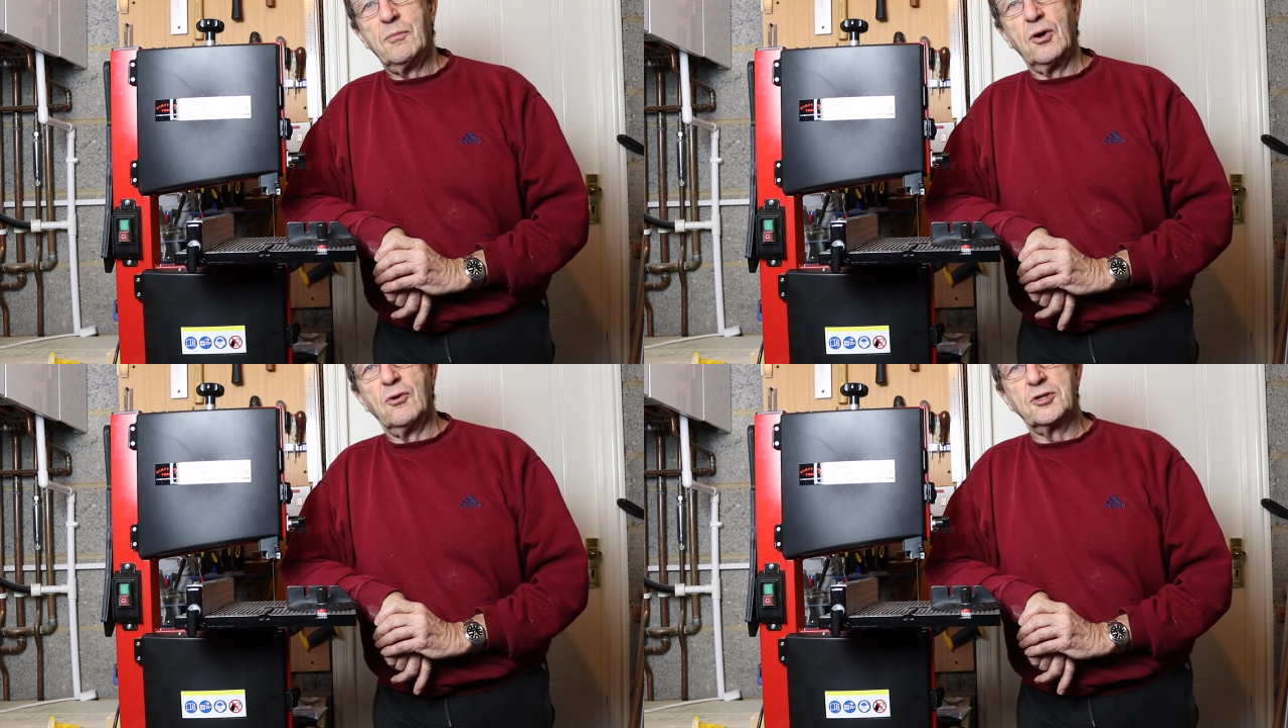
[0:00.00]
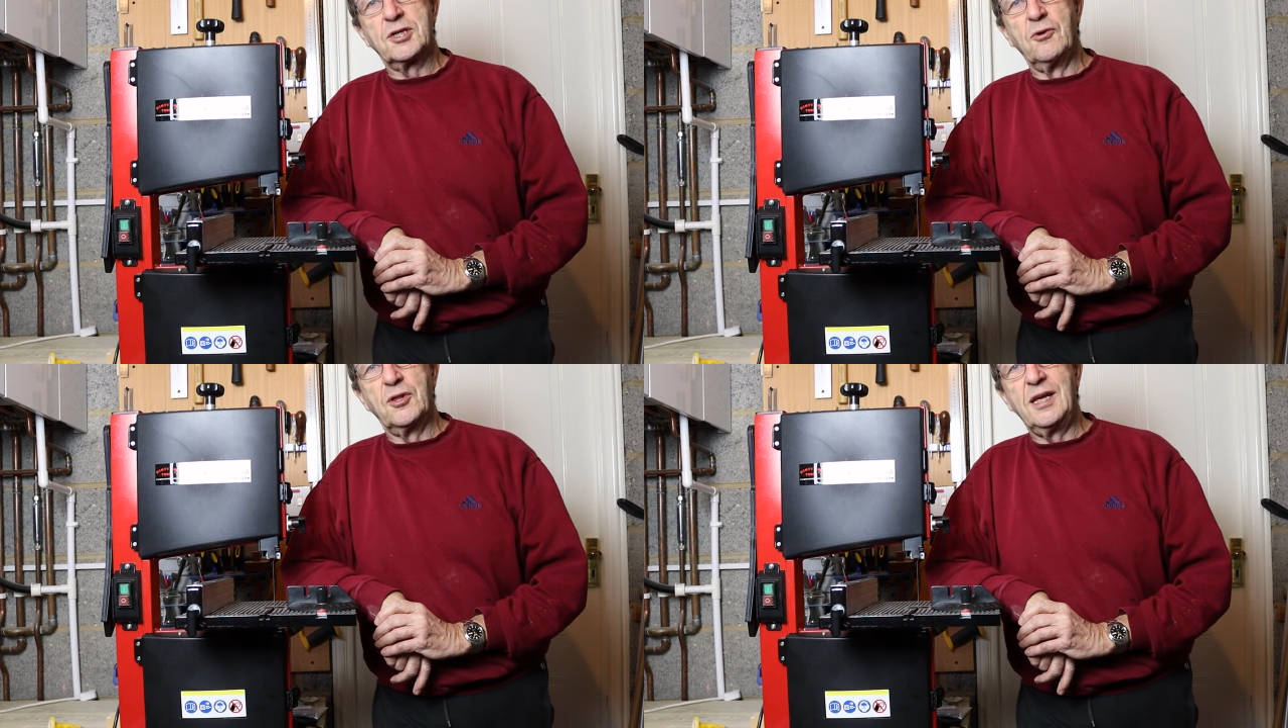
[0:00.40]
but
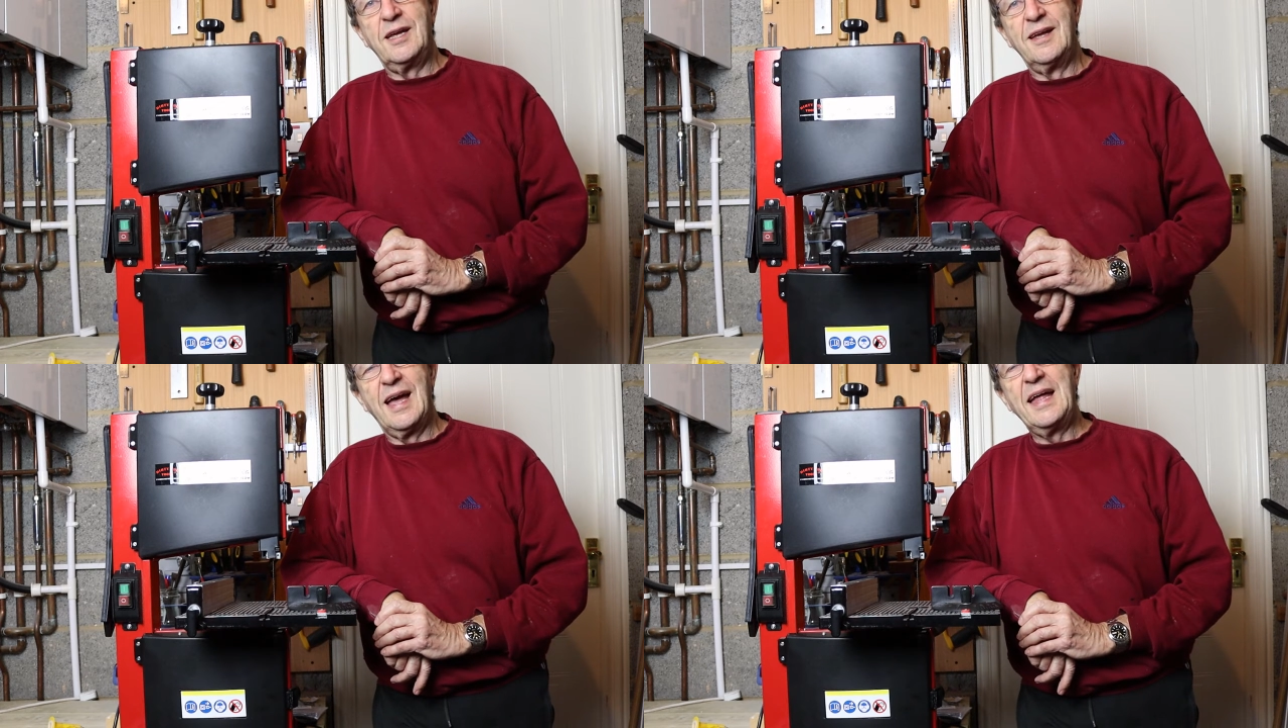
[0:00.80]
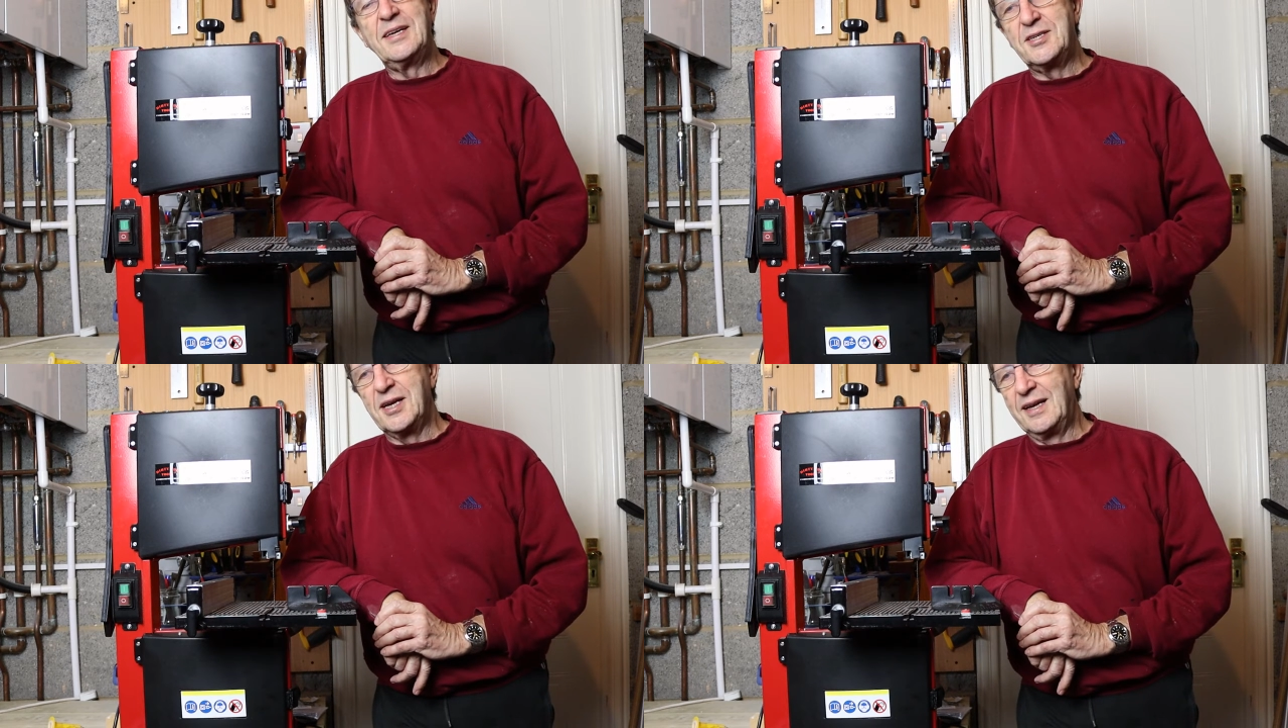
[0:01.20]
also the
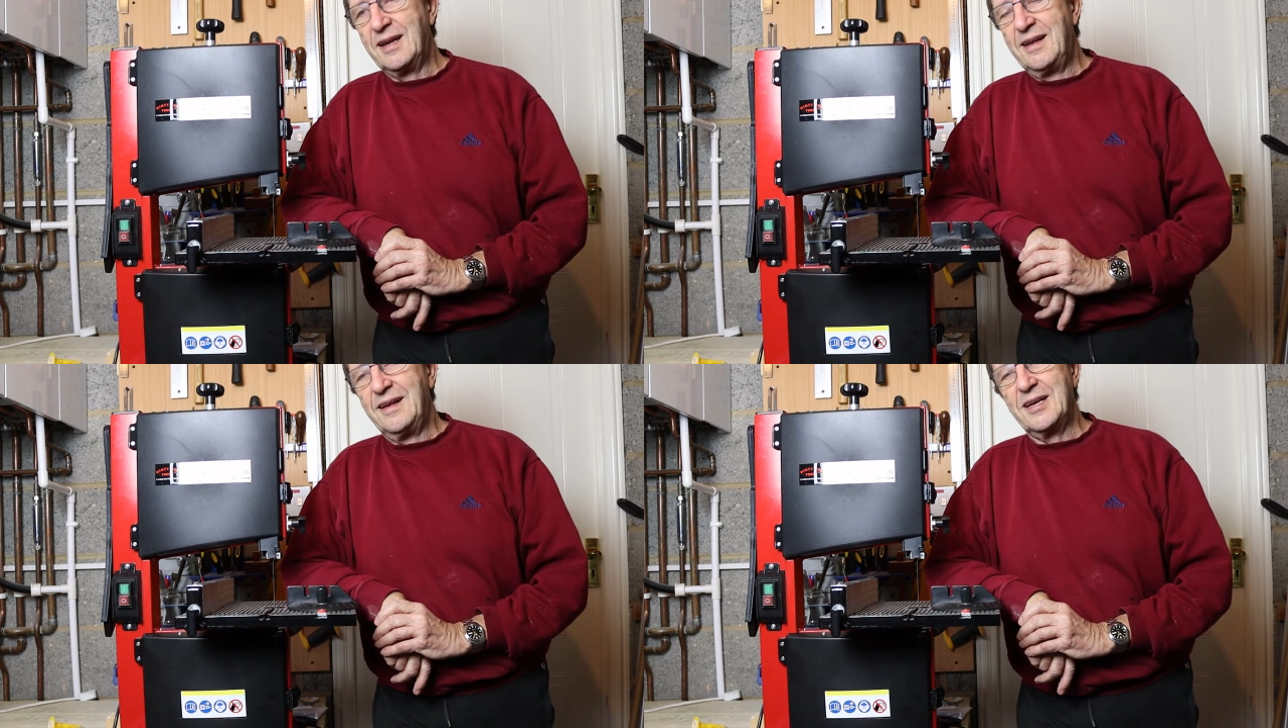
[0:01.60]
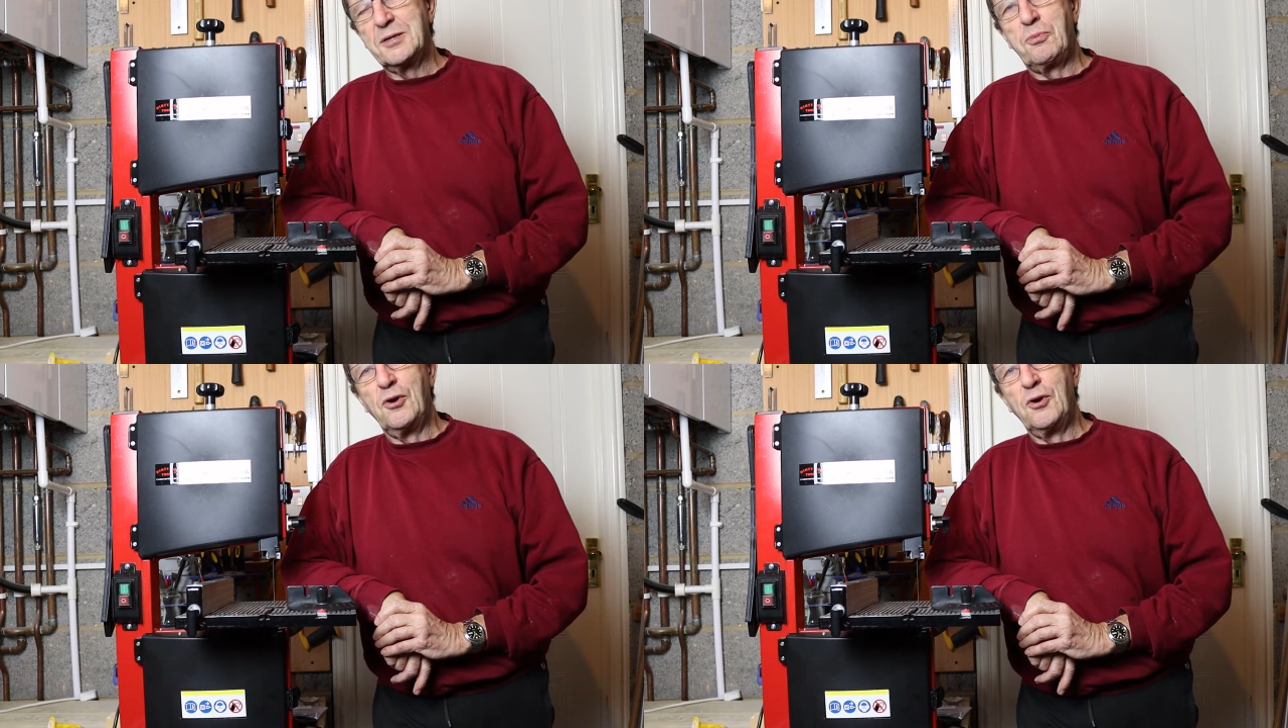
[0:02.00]
editing has